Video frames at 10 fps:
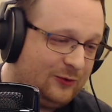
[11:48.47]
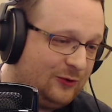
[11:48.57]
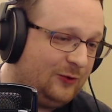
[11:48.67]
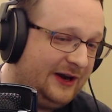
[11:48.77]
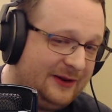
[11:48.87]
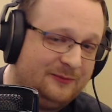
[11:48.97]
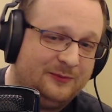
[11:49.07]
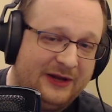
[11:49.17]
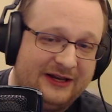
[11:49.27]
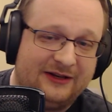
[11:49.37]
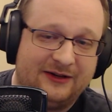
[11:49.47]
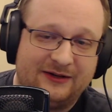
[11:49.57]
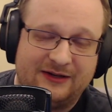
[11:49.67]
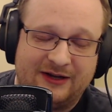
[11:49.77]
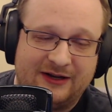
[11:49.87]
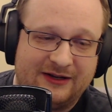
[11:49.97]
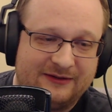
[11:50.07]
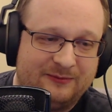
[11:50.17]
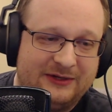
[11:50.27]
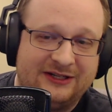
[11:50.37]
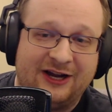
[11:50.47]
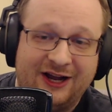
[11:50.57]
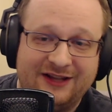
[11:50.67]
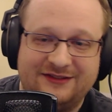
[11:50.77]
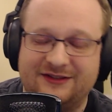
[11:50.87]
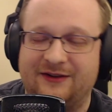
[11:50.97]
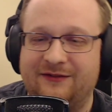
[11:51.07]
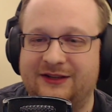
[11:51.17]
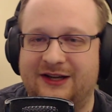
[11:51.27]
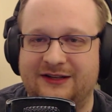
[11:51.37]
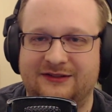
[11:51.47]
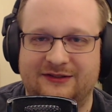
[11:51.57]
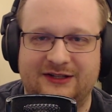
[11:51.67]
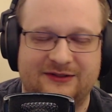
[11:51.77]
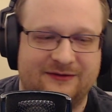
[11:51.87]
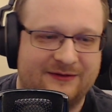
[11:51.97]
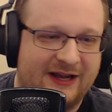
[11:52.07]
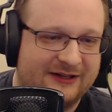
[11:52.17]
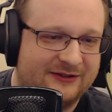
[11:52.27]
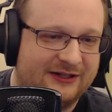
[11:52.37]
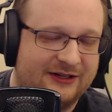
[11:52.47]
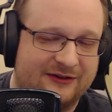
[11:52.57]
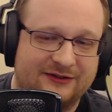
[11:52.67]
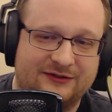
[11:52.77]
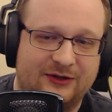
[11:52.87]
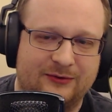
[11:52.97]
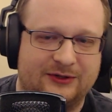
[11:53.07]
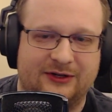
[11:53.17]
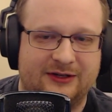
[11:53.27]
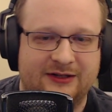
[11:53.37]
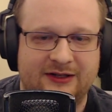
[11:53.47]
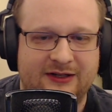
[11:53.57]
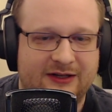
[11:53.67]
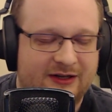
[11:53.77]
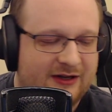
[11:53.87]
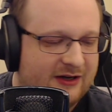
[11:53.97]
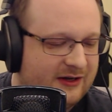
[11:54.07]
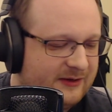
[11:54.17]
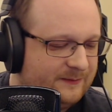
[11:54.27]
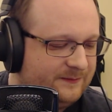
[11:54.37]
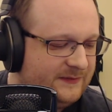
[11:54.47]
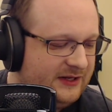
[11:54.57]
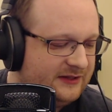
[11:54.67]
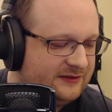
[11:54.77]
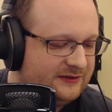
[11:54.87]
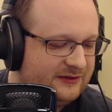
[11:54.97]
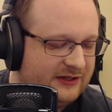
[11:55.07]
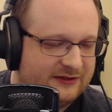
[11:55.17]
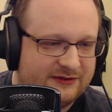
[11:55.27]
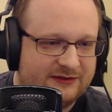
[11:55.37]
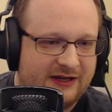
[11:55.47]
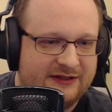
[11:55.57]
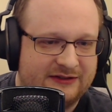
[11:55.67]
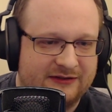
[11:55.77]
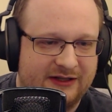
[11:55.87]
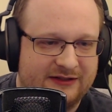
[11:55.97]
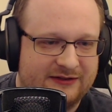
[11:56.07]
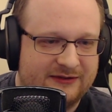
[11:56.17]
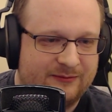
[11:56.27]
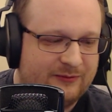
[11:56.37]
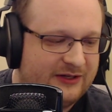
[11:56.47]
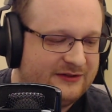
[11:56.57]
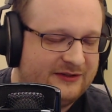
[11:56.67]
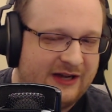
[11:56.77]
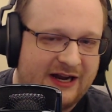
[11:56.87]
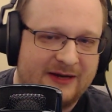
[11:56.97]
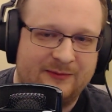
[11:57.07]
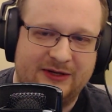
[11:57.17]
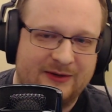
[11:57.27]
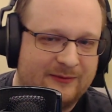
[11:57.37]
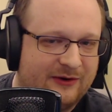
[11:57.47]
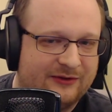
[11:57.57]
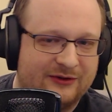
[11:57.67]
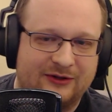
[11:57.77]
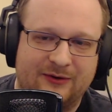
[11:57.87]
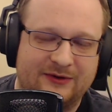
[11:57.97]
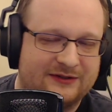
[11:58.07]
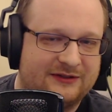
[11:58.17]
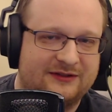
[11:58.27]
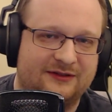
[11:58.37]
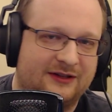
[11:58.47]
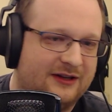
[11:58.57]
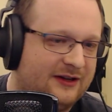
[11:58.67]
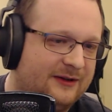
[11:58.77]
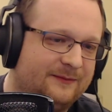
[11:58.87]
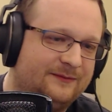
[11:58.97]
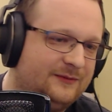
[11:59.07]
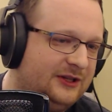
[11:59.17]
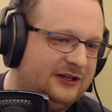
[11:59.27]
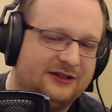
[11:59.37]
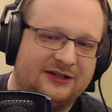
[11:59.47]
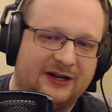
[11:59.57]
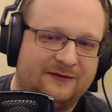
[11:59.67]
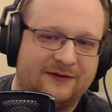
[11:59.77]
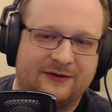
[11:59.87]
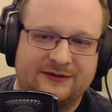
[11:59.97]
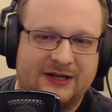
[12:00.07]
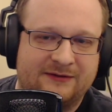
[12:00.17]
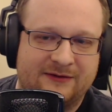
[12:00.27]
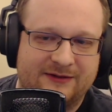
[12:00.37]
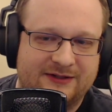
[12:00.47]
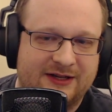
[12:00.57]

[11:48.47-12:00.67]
quite a bit uh, because of the isolation factor here is so good. Um, it's it's isolates. It's got to be among the lowest um, leakage headphones I've ever